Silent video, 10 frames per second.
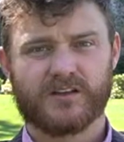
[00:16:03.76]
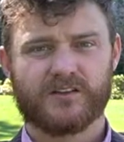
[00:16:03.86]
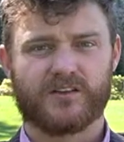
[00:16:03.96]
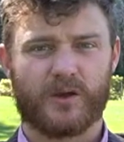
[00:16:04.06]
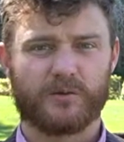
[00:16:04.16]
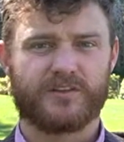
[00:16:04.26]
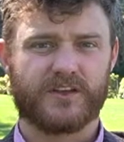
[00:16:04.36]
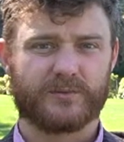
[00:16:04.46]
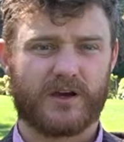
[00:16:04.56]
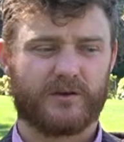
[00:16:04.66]
So
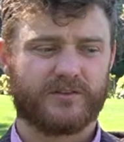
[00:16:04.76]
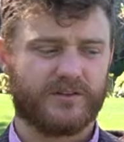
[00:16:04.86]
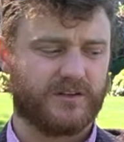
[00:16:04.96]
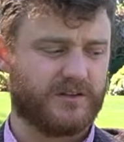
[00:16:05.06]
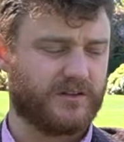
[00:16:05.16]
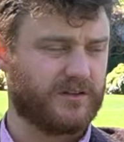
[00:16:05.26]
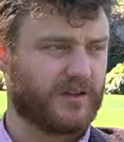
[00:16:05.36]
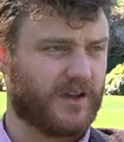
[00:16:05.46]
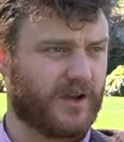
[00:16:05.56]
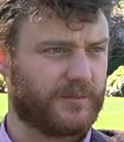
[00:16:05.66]
think about the,
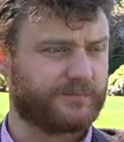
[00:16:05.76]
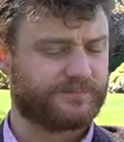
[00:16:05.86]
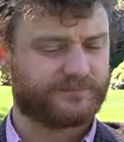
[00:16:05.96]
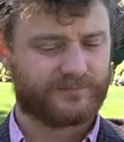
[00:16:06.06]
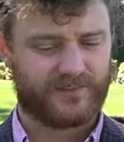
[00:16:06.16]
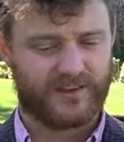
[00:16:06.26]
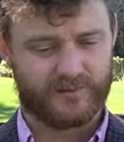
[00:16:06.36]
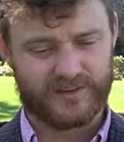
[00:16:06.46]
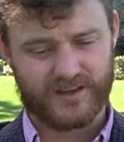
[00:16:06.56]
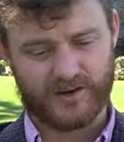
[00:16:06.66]

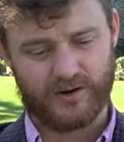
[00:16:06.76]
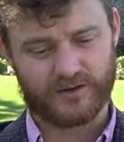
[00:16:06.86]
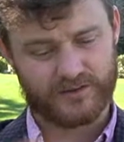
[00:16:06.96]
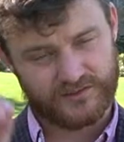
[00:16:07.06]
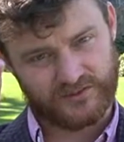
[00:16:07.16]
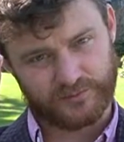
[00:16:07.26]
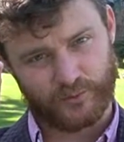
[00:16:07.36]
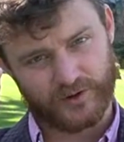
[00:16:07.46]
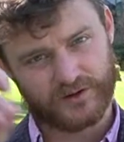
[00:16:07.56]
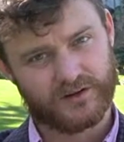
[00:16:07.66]
they call it a
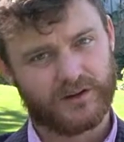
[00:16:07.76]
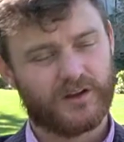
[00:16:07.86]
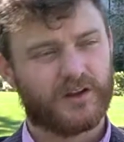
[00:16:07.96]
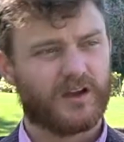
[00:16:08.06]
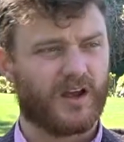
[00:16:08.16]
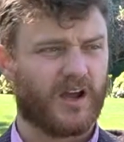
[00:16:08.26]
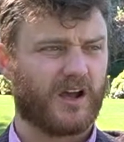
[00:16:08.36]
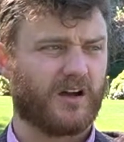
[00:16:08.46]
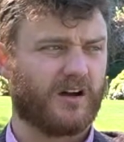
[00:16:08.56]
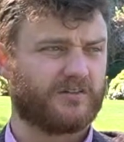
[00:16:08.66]
sport
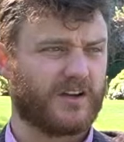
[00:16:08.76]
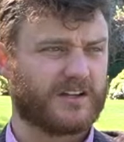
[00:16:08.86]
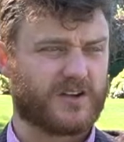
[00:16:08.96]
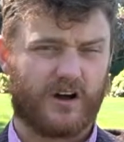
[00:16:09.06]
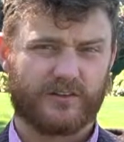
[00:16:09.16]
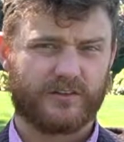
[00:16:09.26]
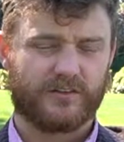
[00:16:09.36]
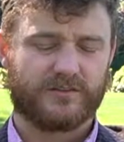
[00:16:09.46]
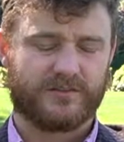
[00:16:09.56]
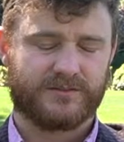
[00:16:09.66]
of like dwarf
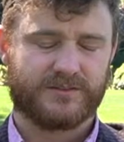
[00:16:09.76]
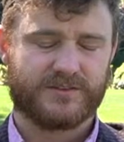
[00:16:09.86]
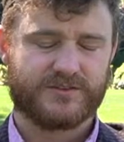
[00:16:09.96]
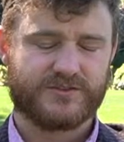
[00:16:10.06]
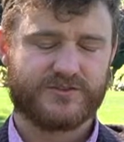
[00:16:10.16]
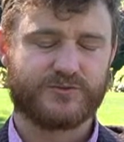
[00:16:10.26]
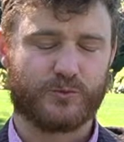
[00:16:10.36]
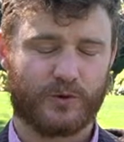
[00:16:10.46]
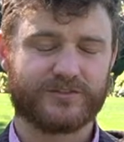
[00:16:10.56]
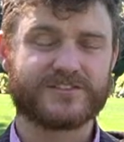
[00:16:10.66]

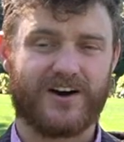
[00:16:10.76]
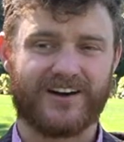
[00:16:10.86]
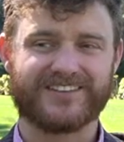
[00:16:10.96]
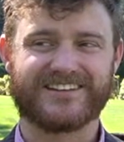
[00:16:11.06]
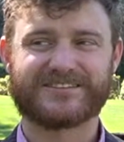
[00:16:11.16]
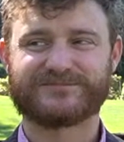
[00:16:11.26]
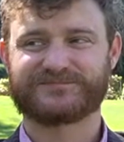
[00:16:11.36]
tossing.